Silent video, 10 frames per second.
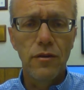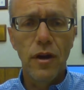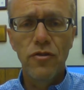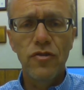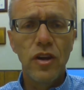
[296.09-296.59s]

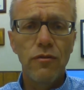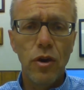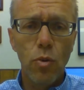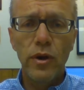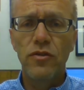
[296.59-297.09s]
And just to give
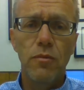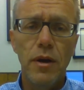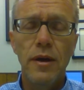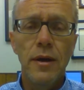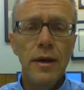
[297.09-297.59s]
you a quick
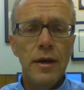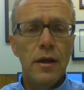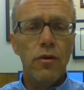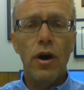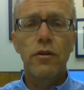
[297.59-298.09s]
tidbit,
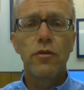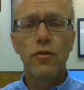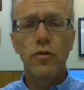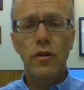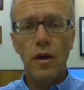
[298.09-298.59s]
the
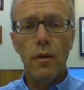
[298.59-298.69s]
auditor